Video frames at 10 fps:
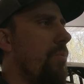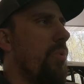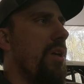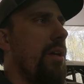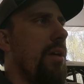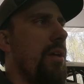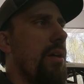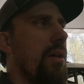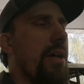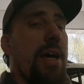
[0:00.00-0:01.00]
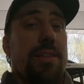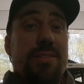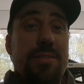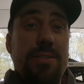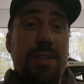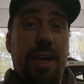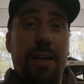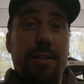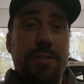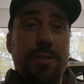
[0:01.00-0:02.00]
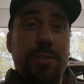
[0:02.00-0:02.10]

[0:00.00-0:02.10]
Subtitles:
We got the scales.